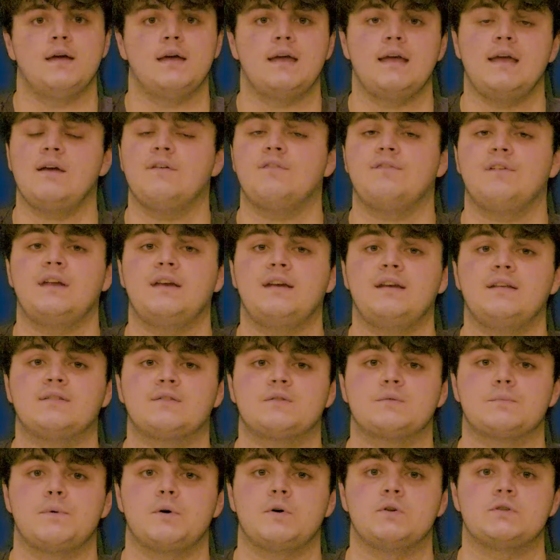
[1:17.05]
If it is
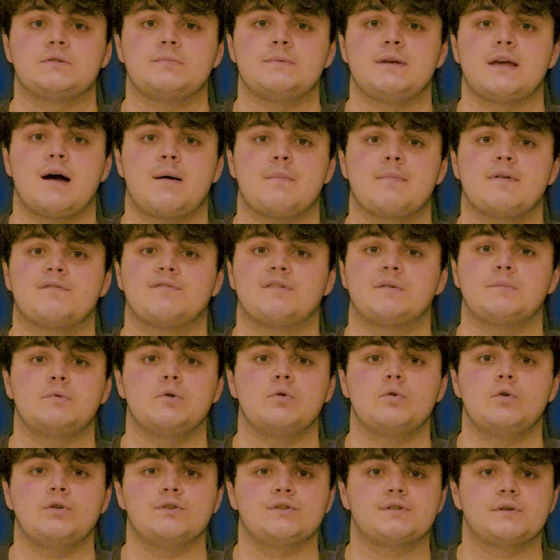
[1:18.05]
supposed to be coming from
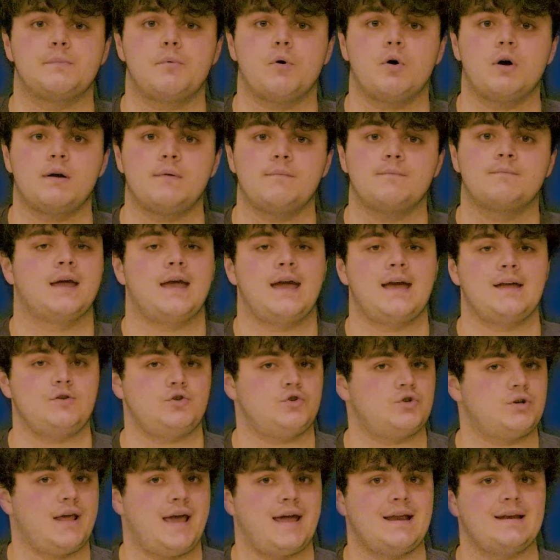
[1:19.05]
Google support, it
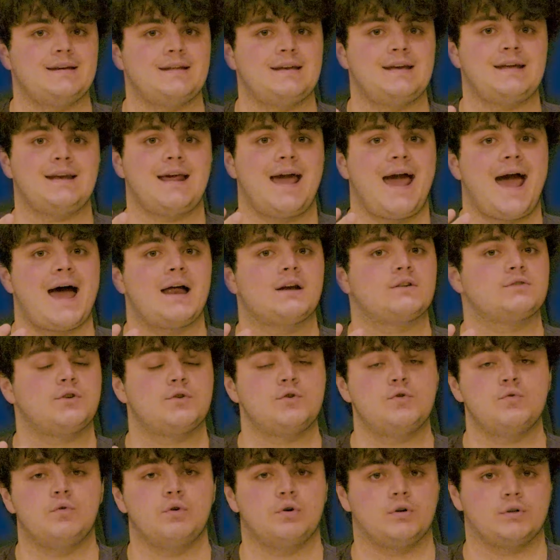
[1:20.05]
should end in
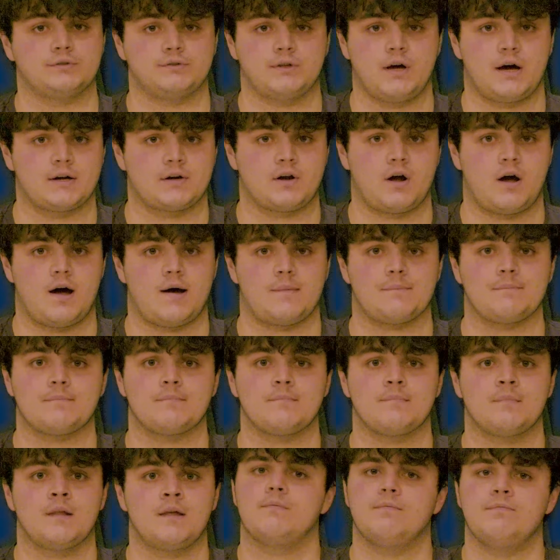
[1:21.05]
@google.com.
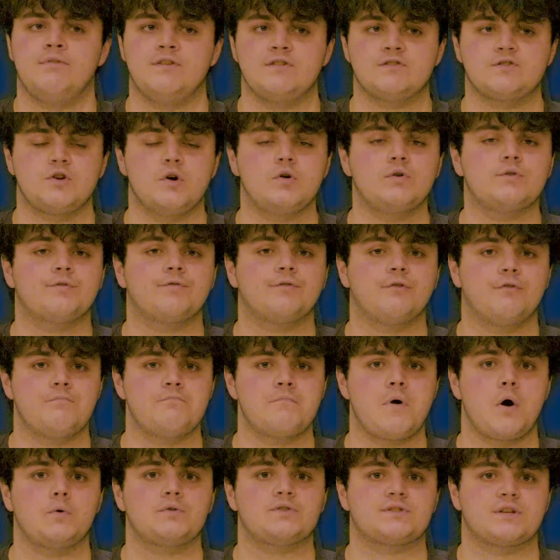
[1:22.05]
This goes
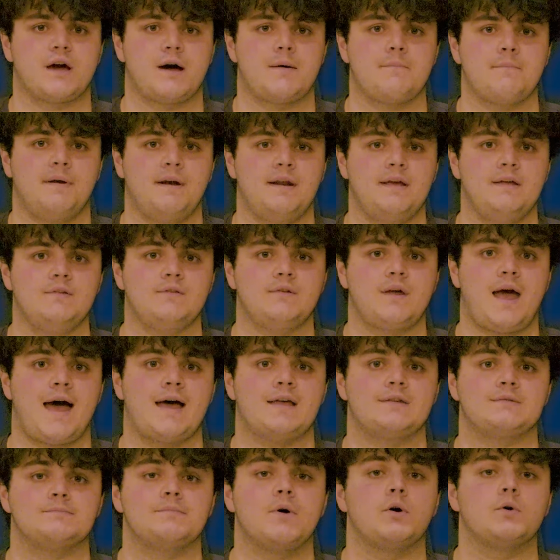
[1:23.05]
for most companies,
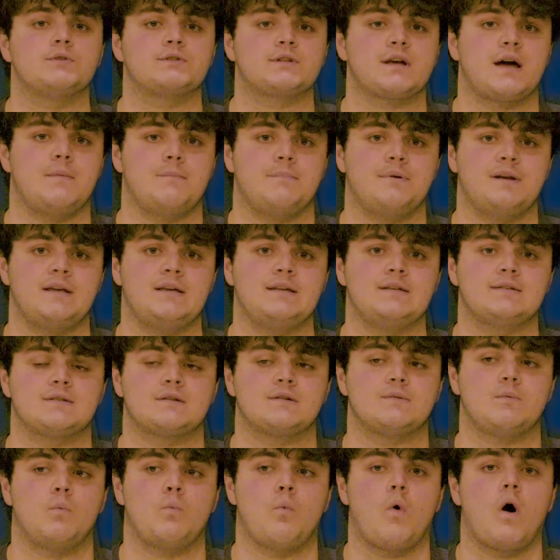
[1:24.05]
as most
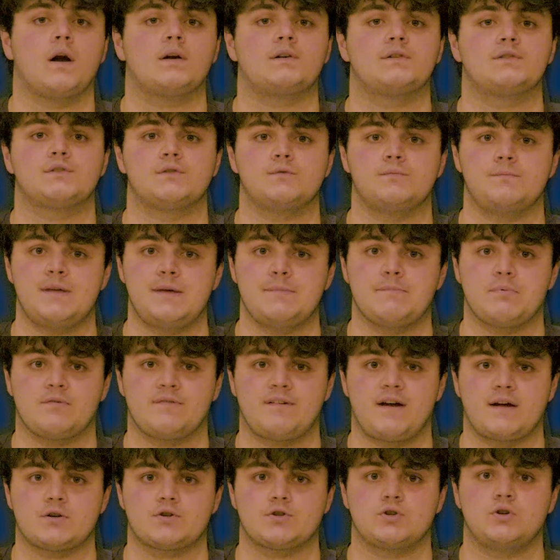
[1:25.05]
companies want to be
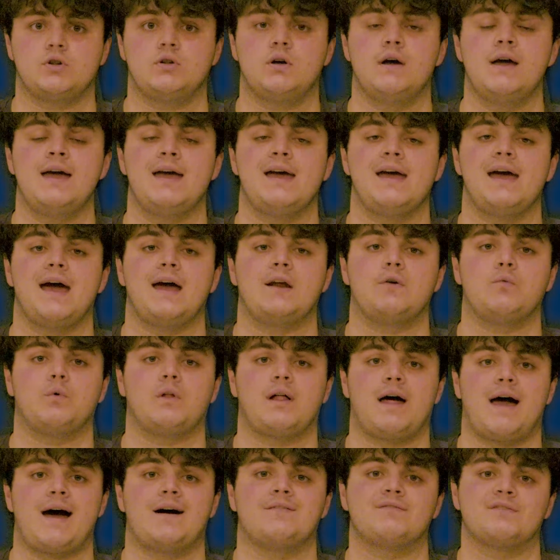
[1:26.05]
professional
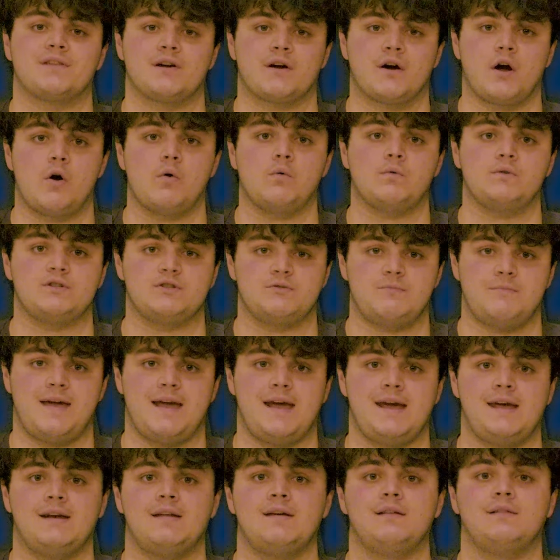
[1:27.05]
and will have their own
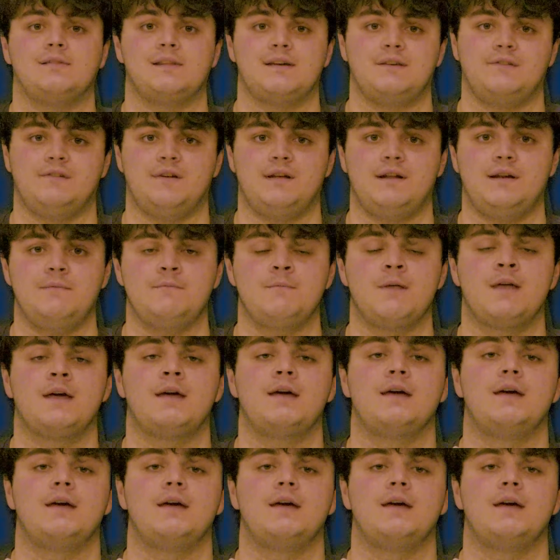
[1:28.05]
domain listed.